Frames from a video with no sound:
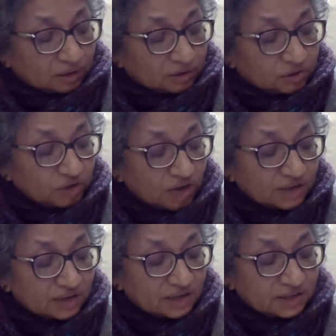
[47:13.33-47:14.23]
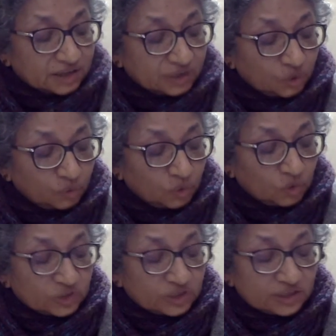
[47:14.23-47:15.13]
Shazia stayed home
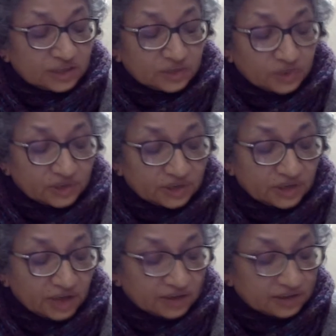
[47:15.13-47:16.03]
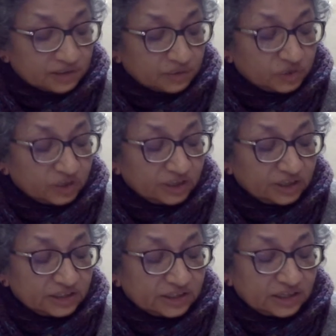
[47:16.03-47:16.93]
most days, as was her custom, drinking
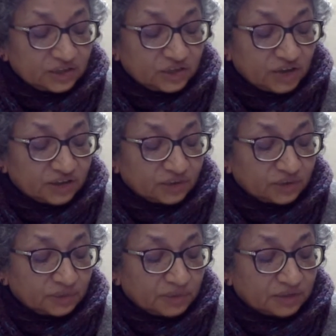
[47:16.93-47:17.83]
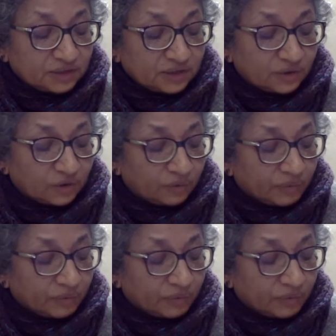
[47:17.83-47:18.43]
tea and chatting with her mother-in-law.